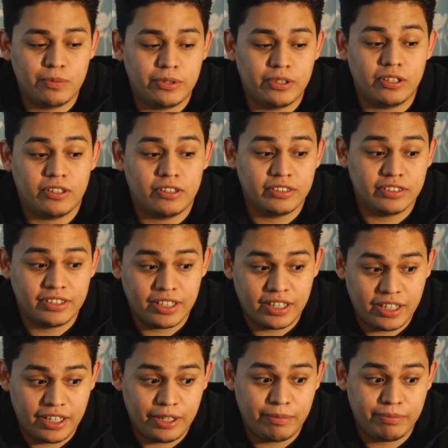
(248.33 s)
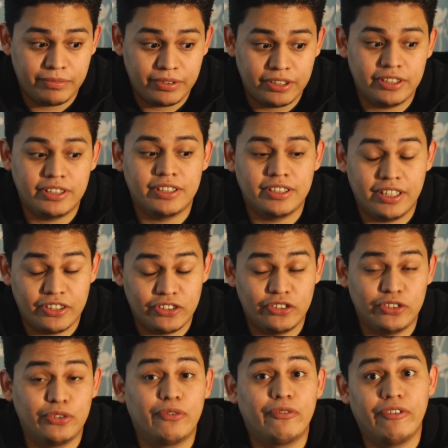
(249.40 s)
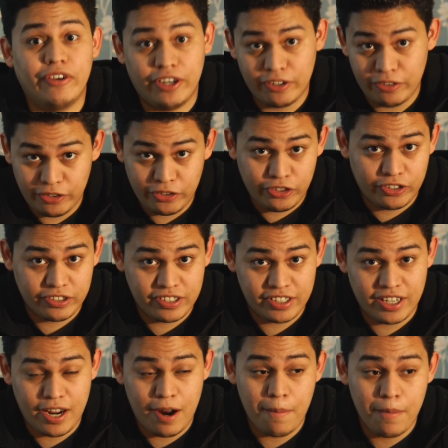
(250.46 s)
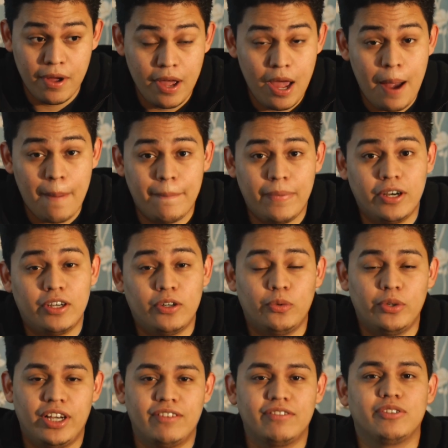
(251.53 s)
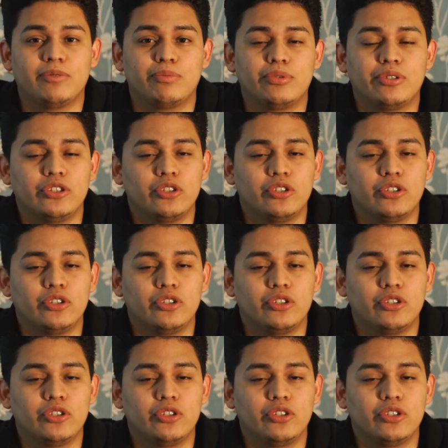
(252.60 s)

pretty sure you guys can tell the difference from today's video and you compare it to my first couple of videos.